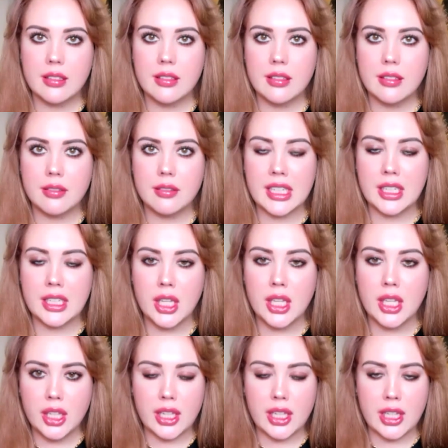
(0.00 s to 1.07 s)
Right?
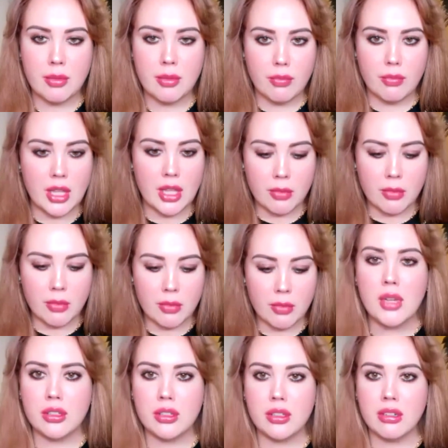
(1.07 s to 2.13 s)
It in the
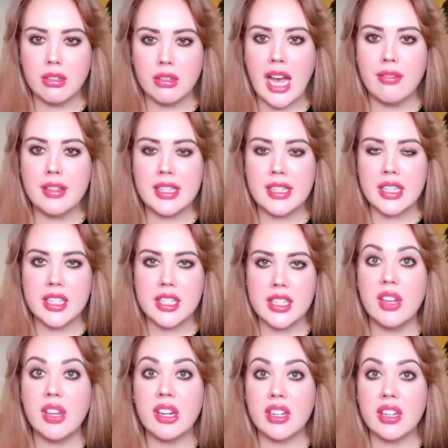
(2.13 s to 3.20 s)
moment you're having it, it's
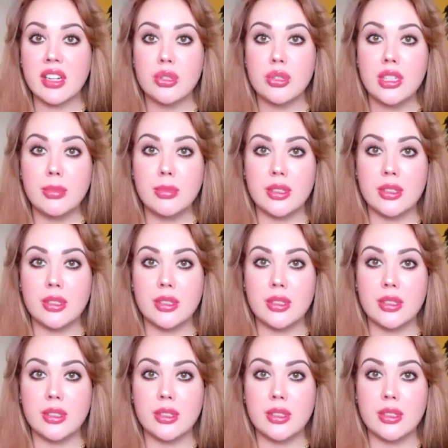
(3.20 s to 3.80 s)
very enjoyable.